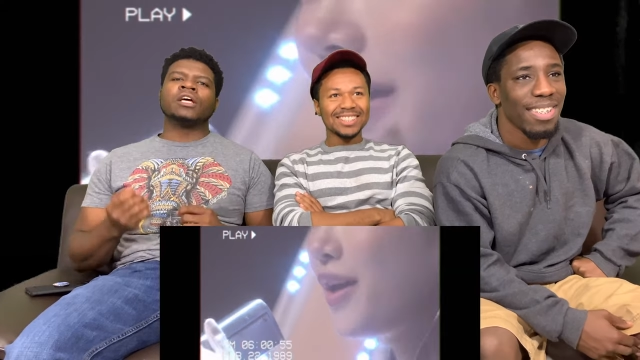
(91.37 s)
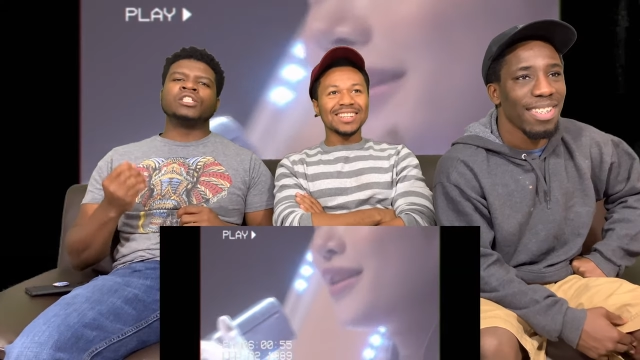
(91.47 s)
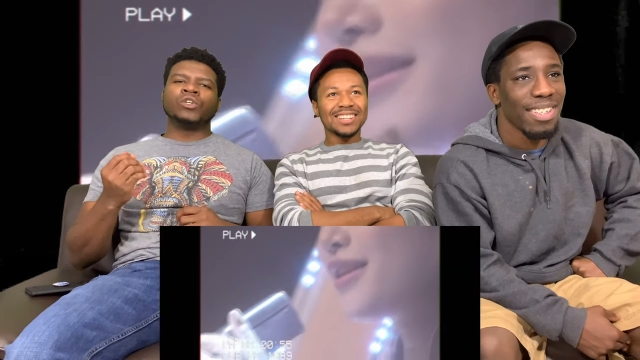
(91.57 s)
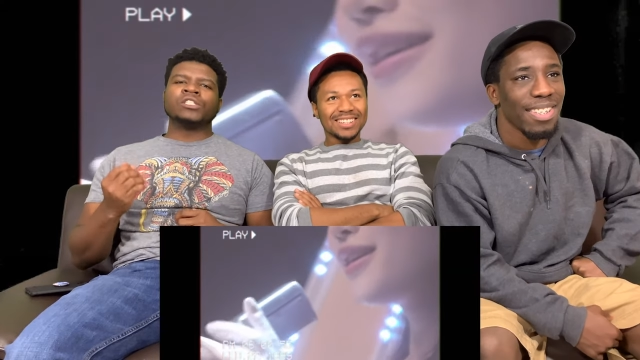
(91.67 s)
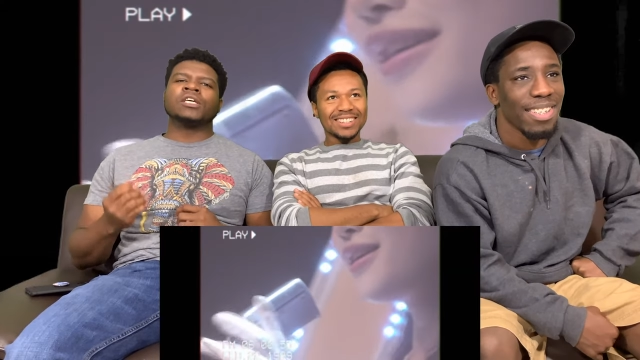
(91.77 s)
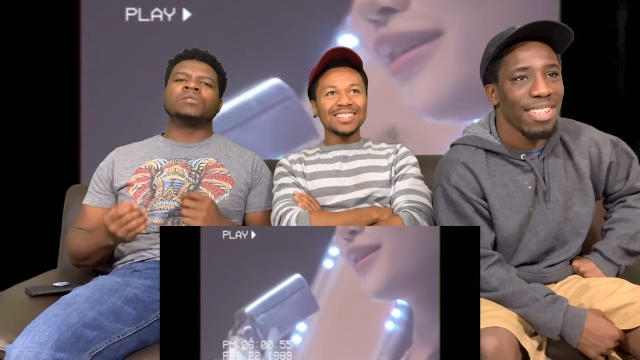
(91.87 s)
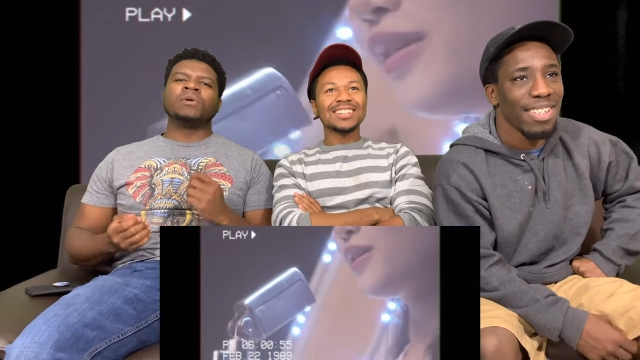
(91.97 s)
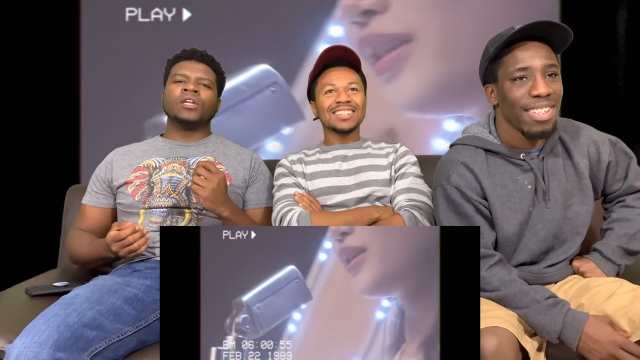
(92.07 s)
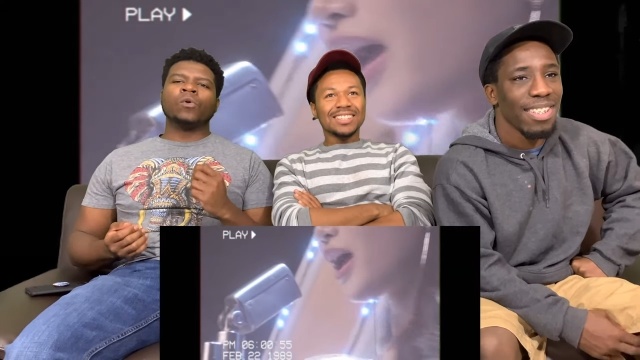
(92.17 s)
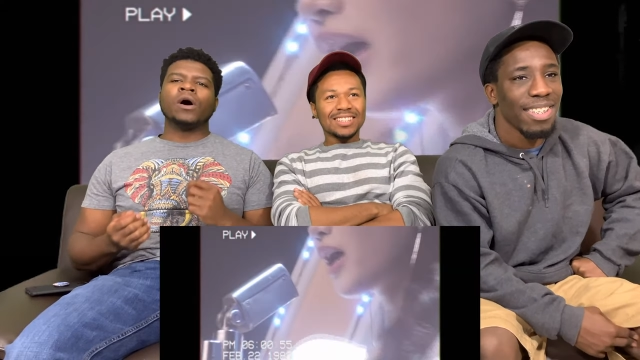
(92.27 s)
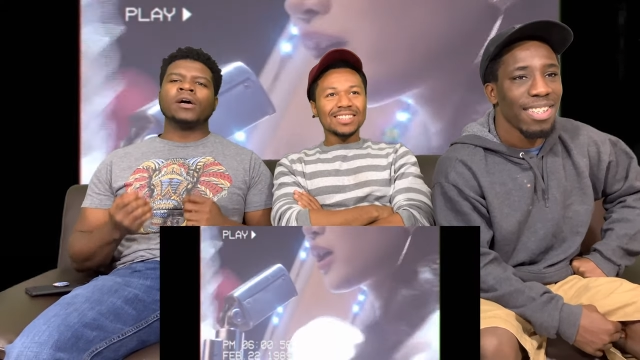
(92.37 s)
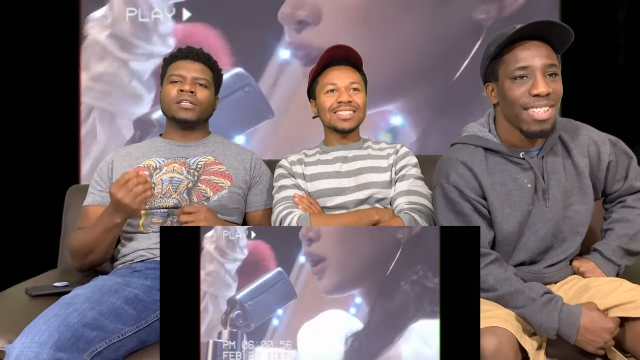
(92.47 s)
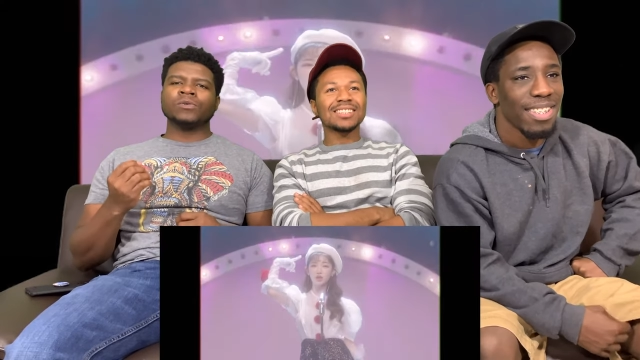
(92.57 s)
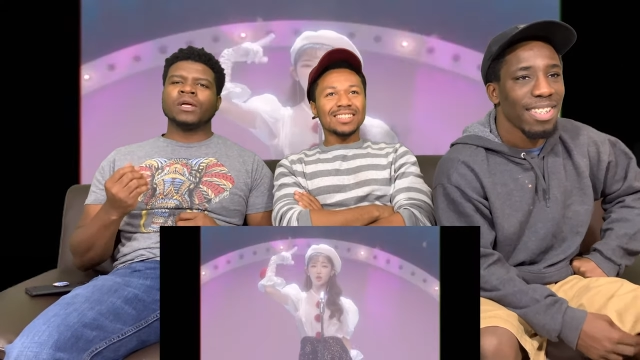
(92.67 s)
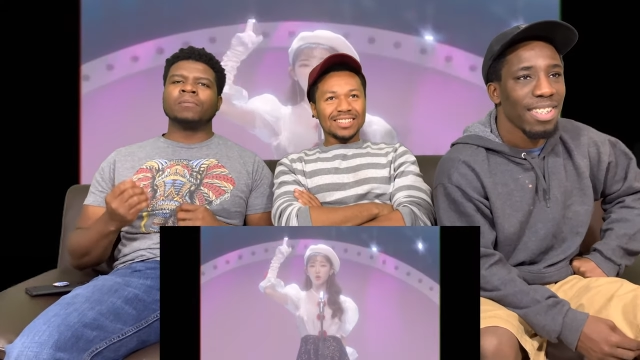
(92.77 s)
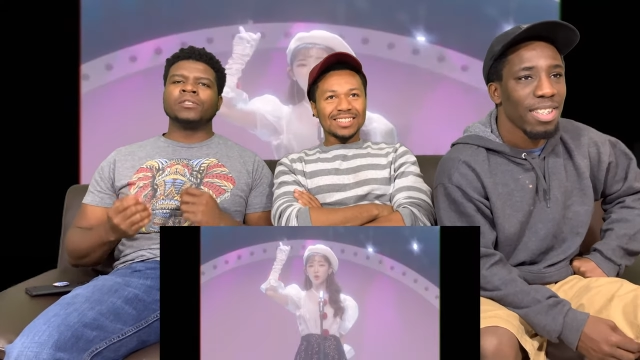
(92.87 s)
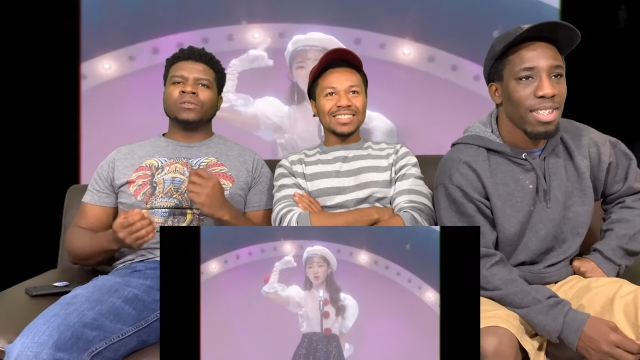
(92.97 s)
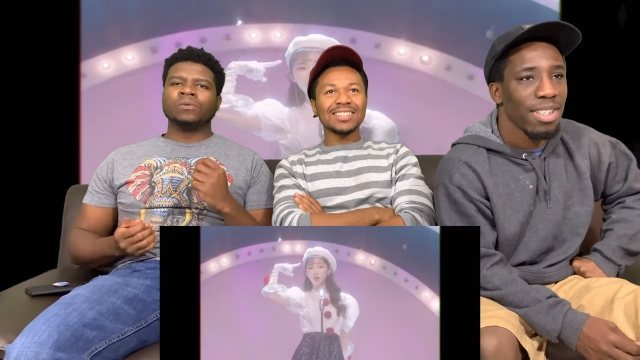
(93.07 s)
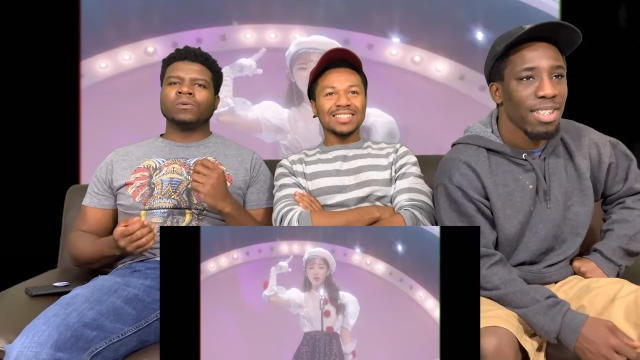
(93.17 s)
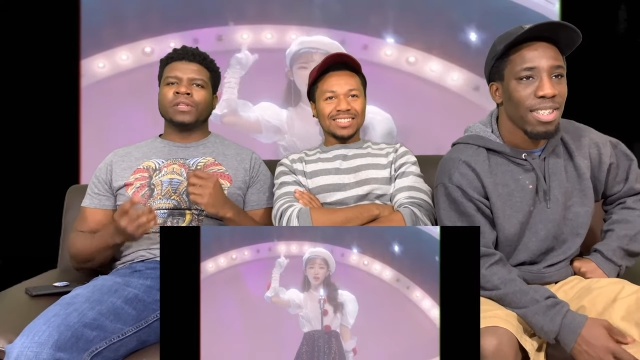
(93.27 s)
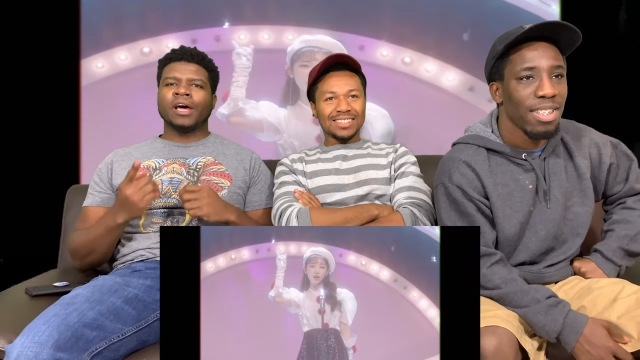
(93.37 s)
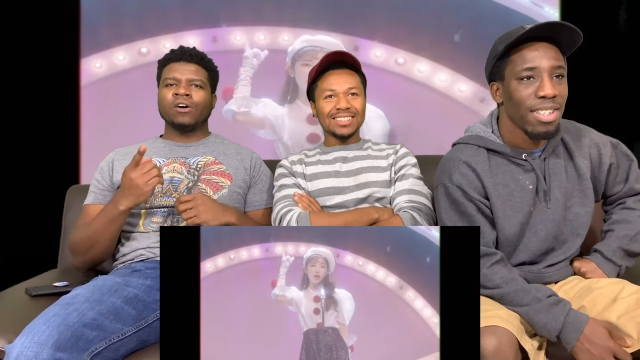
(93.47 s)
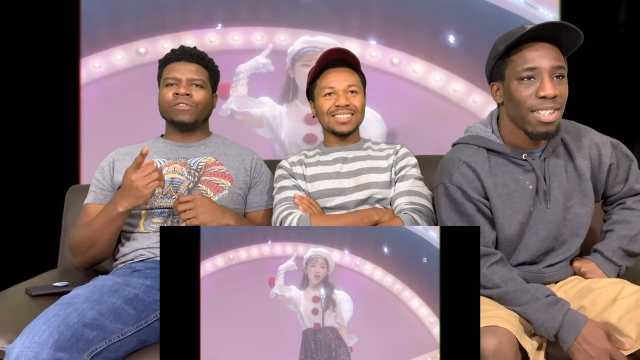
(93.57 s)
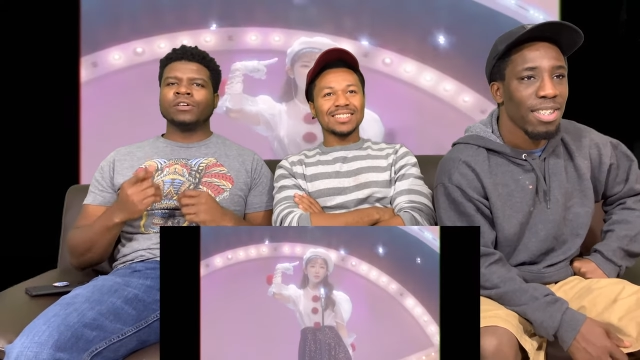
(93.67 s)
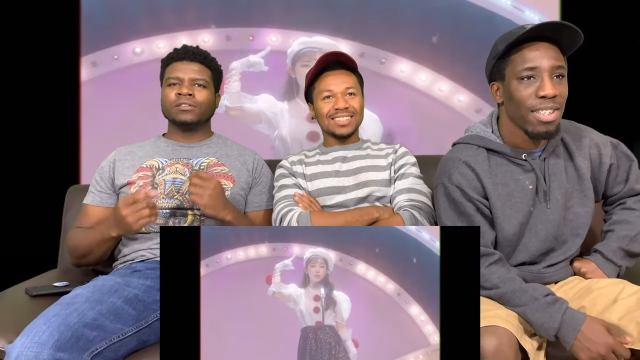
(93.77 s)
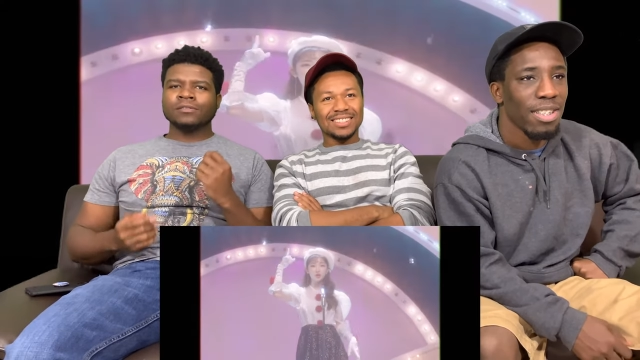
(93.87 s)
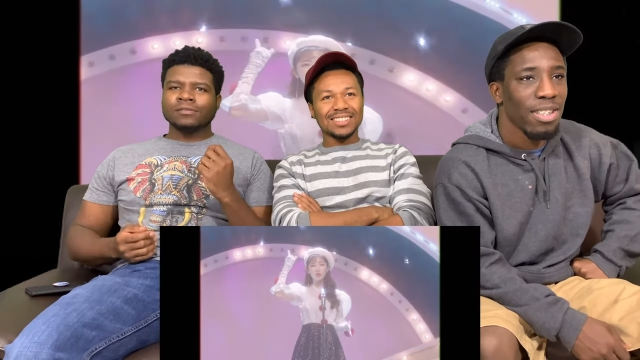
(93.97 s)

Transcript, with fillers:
Speaker 1: like she dressed as Pennywise with that outfit.